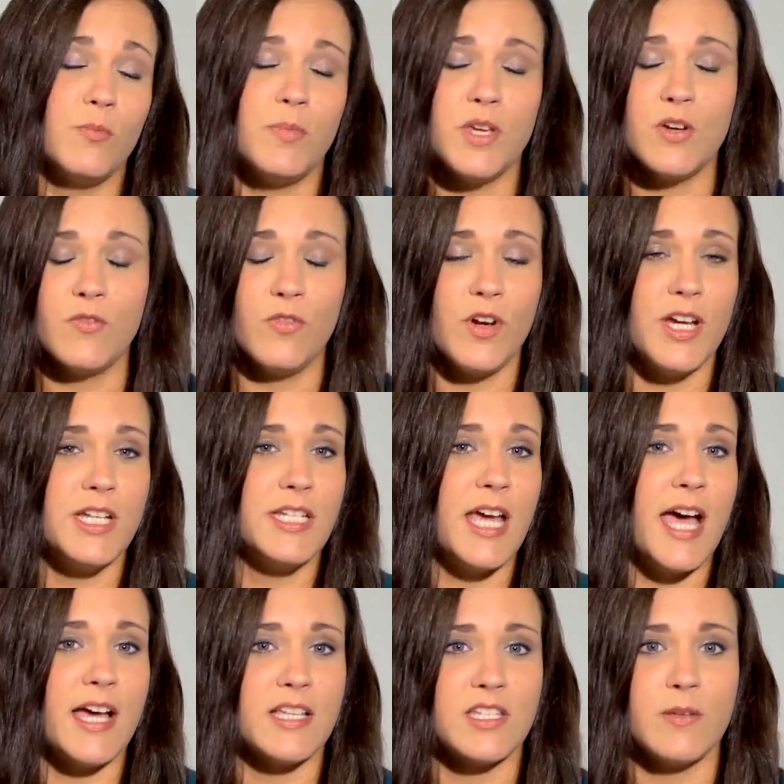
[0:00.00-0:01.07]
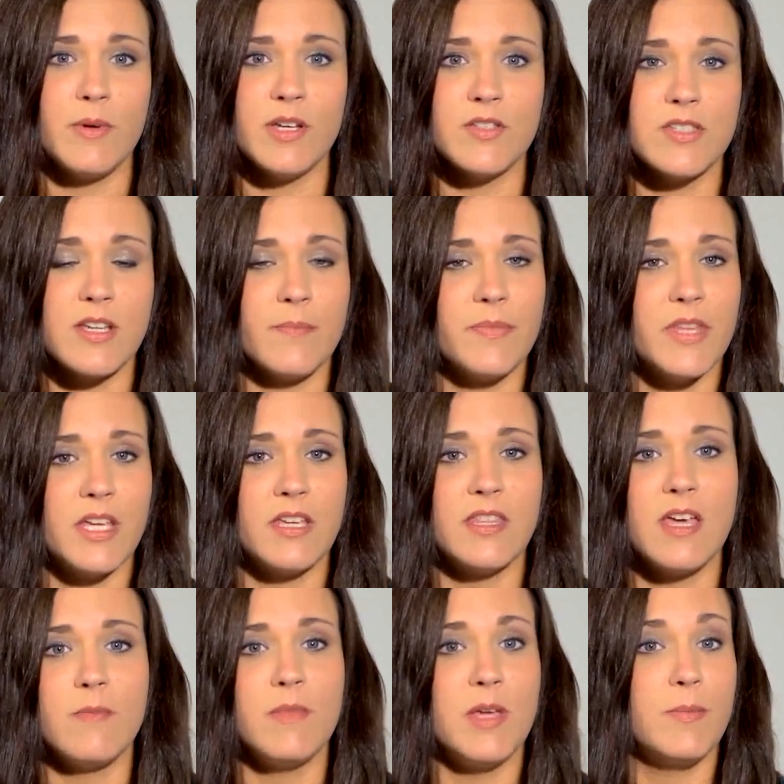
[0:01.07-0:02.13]
be afraid to ask about
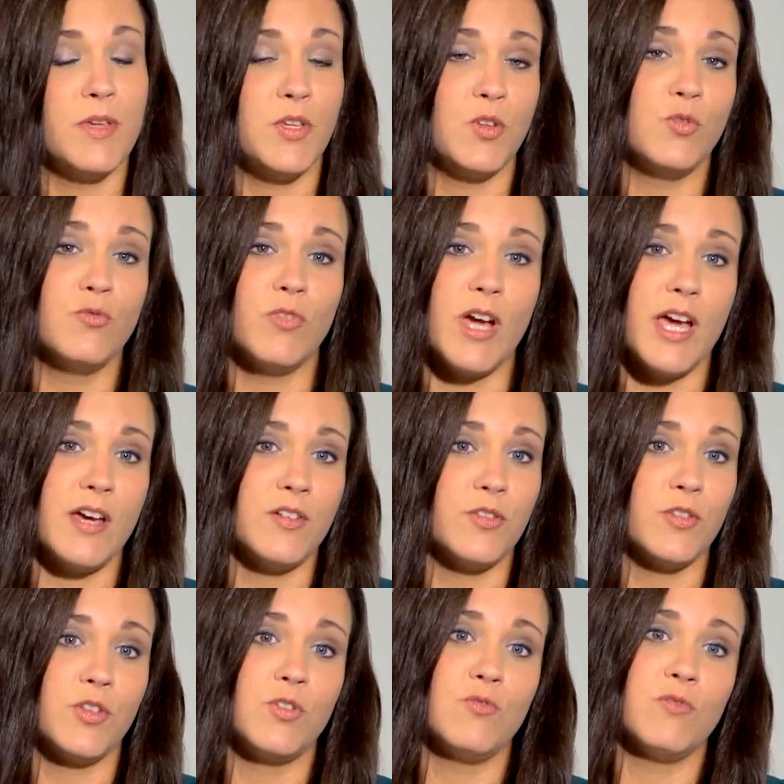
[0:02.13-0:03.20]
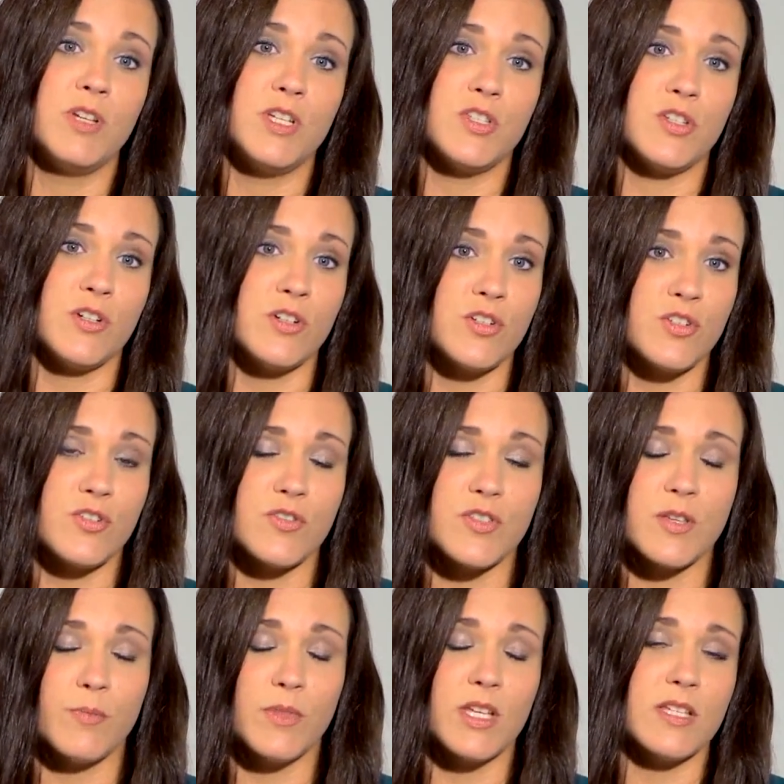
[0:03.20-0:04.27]
something that maybe you read or you researched
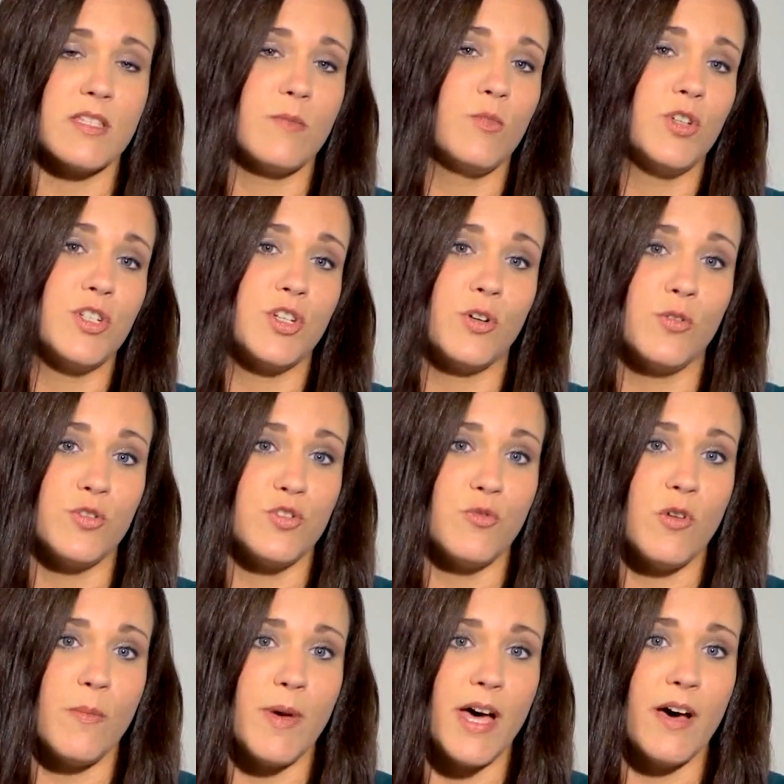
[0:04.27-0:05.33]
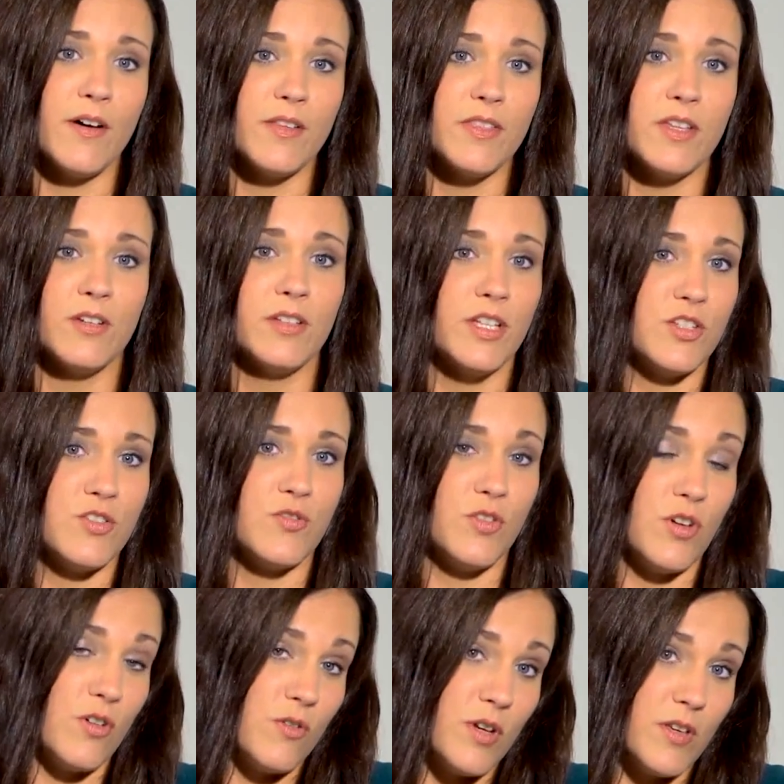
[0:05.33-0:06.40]
or something someone told you about. They'll let
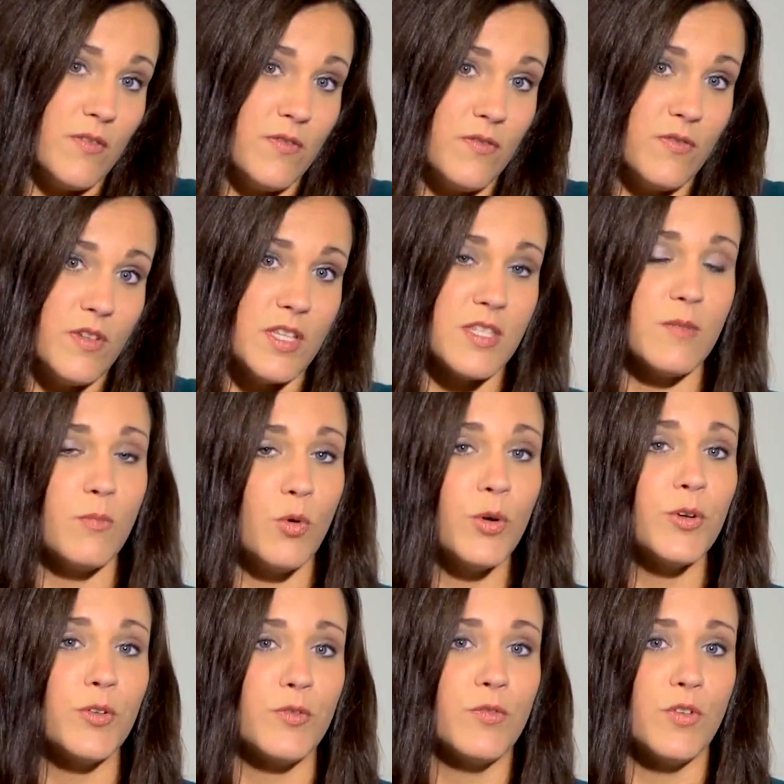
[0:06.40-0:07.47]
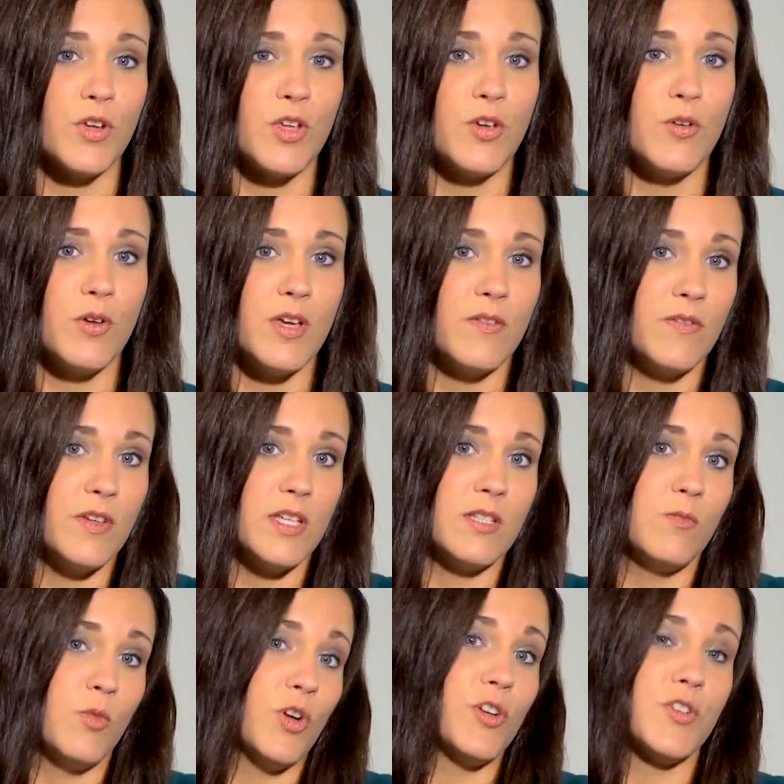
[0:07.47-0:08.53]
you know if it's important for you, if
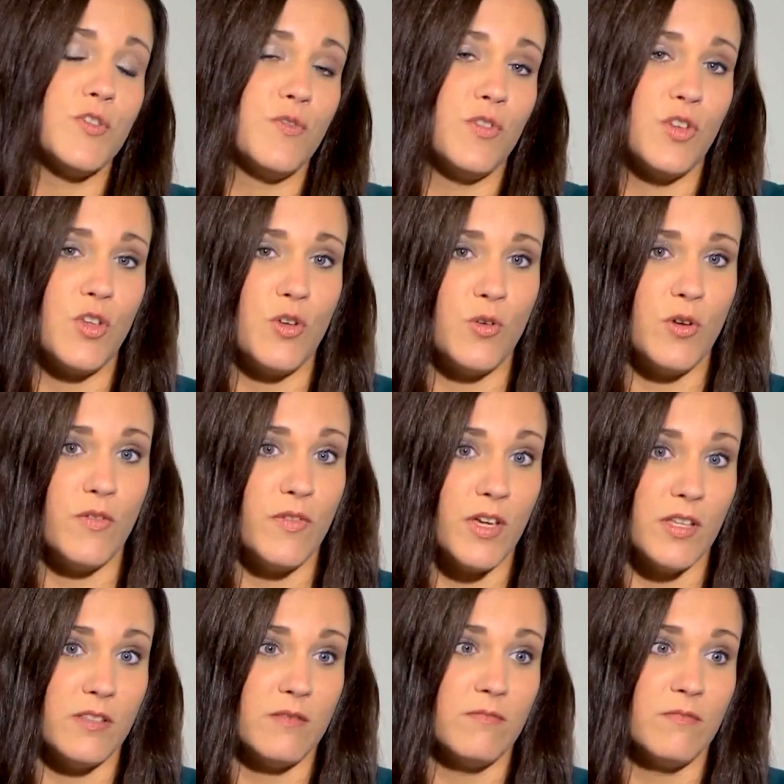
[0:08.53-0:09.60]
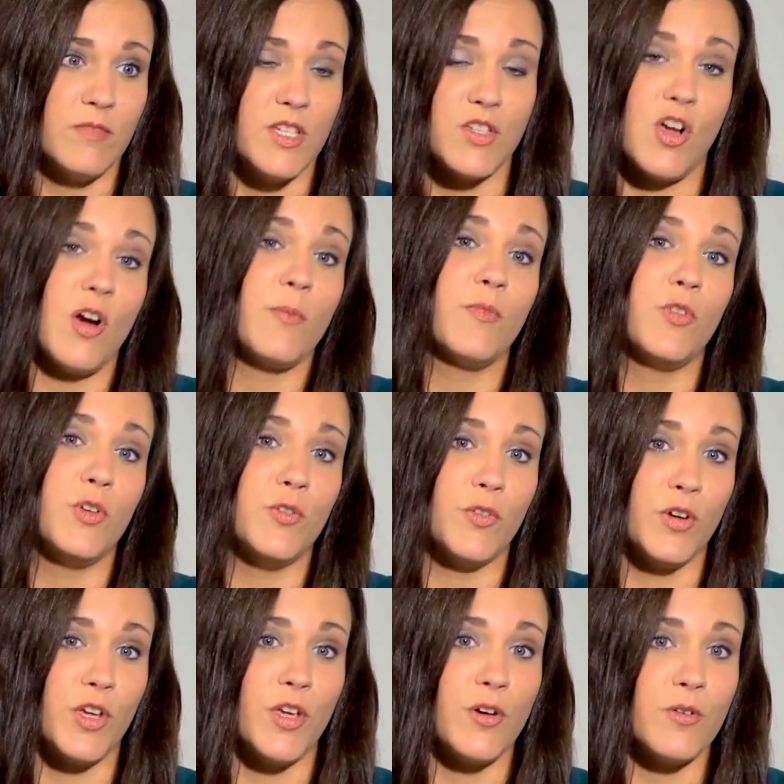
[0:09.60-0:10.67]
it works for you, if it is harmful
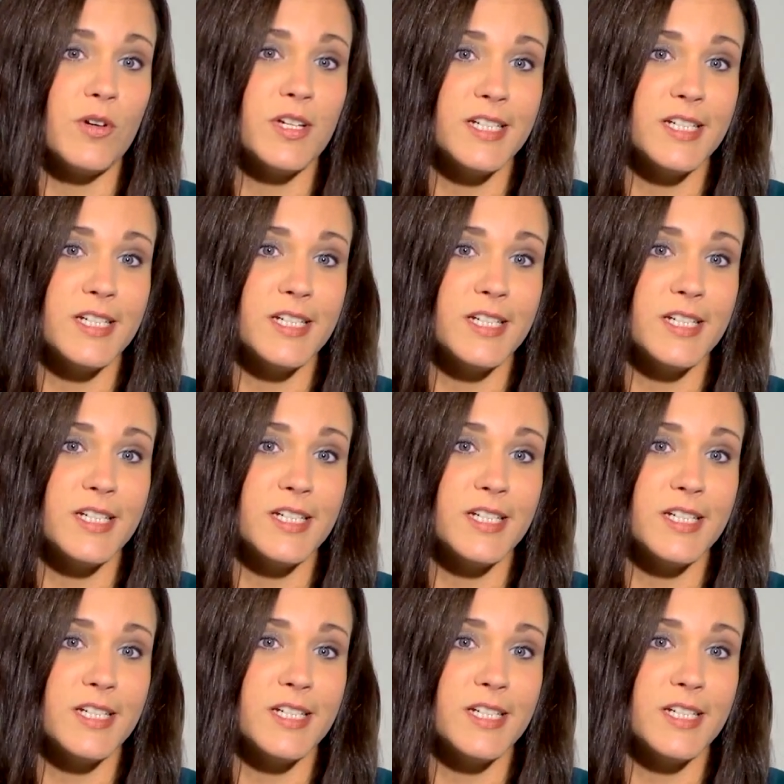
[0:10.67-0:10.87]
for you.